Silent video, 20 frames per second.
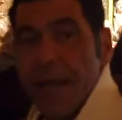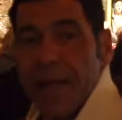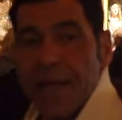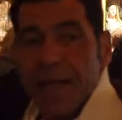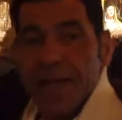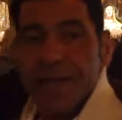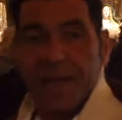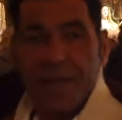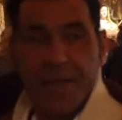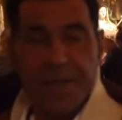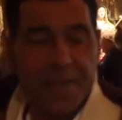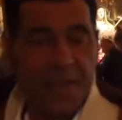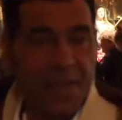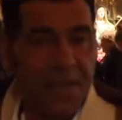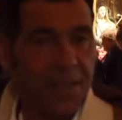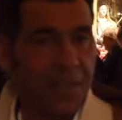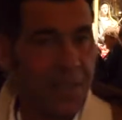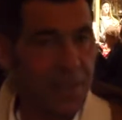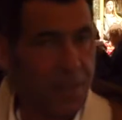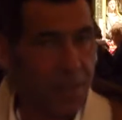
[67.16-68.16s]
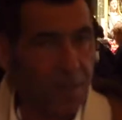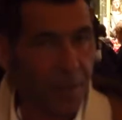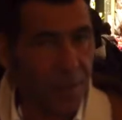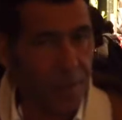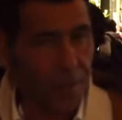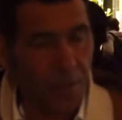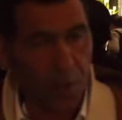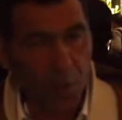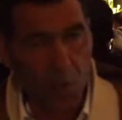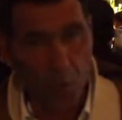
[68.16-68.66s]
It is a
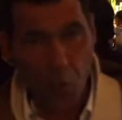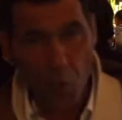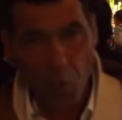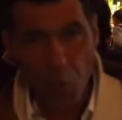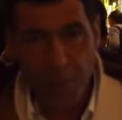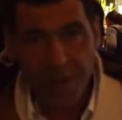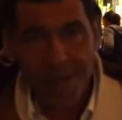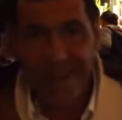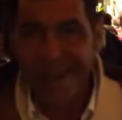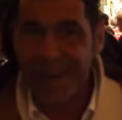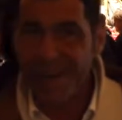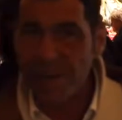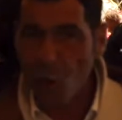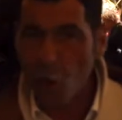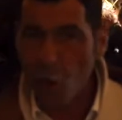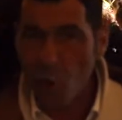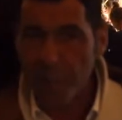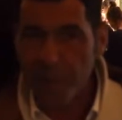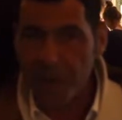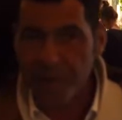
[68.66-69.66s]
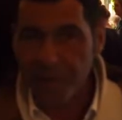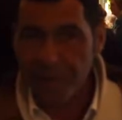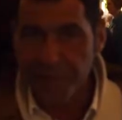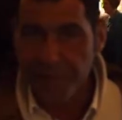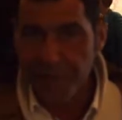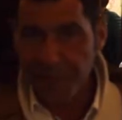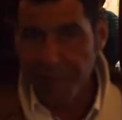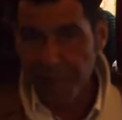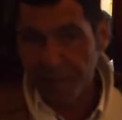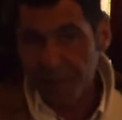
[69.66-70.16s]
deserted quarry and open
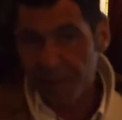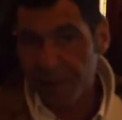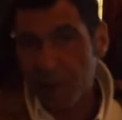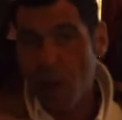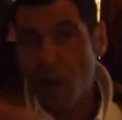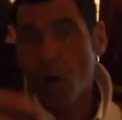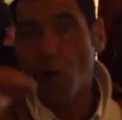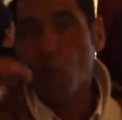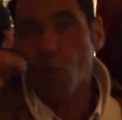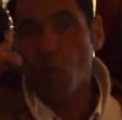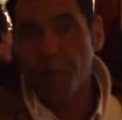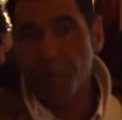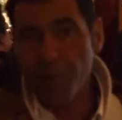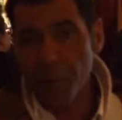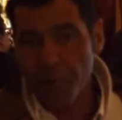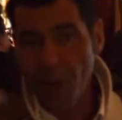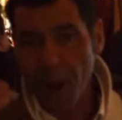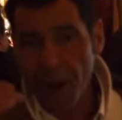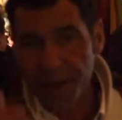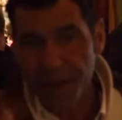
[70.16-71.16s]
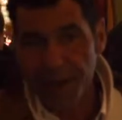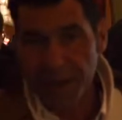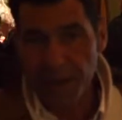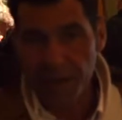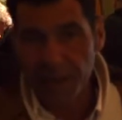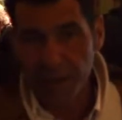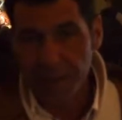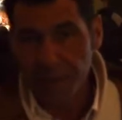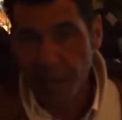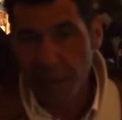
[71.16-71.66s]
field with a rocky
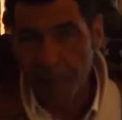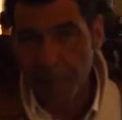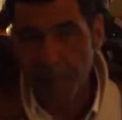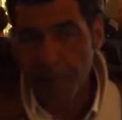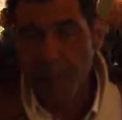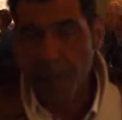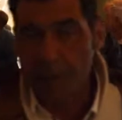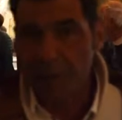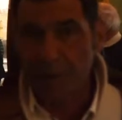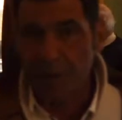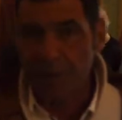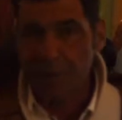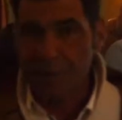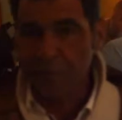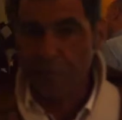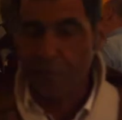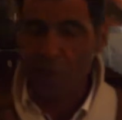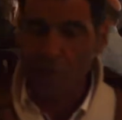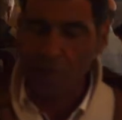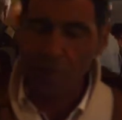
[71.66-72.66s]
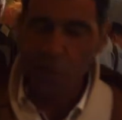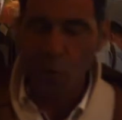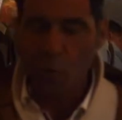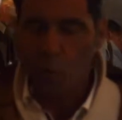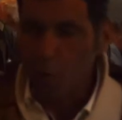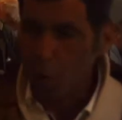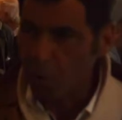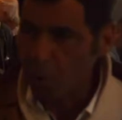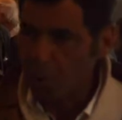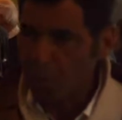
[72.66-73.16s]
hilltop that from the
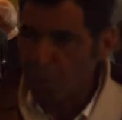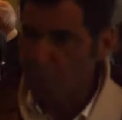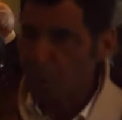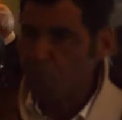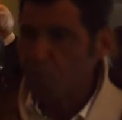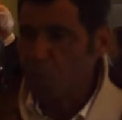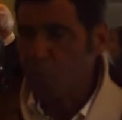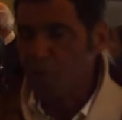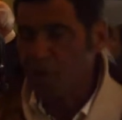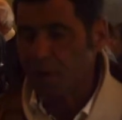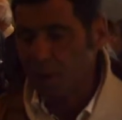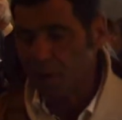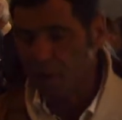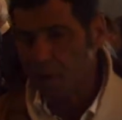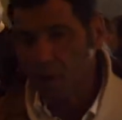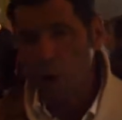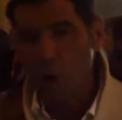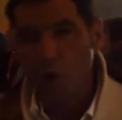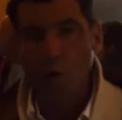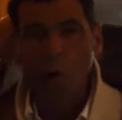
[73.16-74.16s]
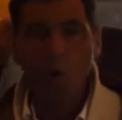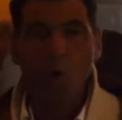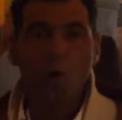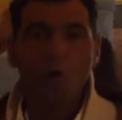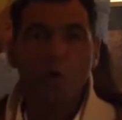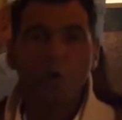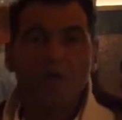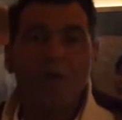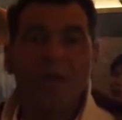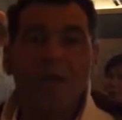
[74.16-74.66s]
wall of Jerusalem
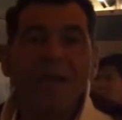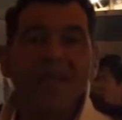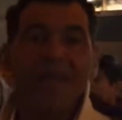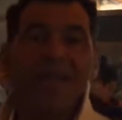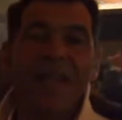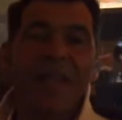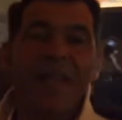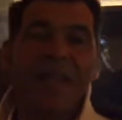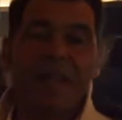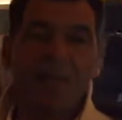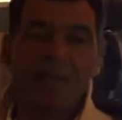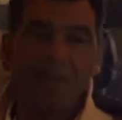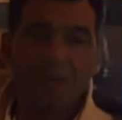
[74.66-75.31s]
looks like a